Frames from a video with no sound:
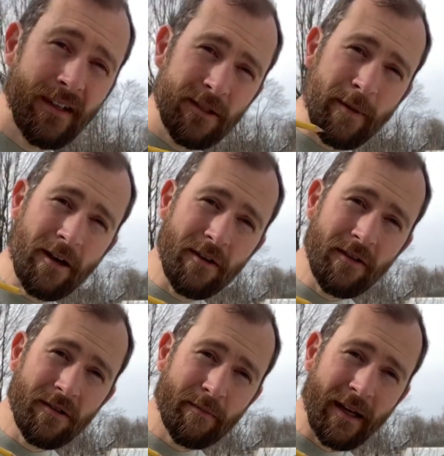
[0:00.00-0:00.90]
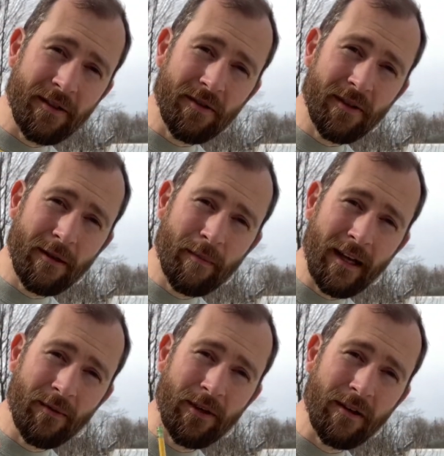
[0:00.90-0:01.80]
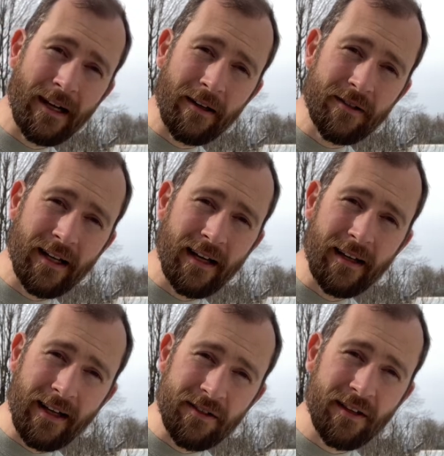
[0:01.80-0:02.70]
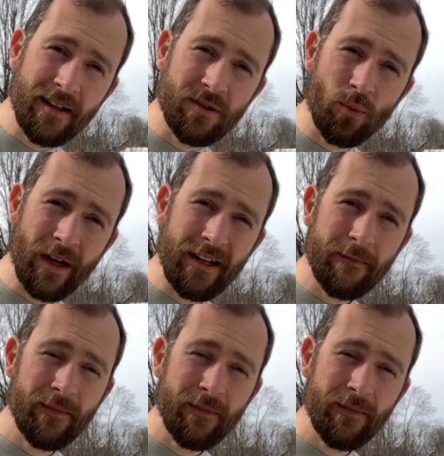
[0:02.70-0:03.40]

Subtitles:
It's better to use pencil than pen when you're outside in case it gets wet.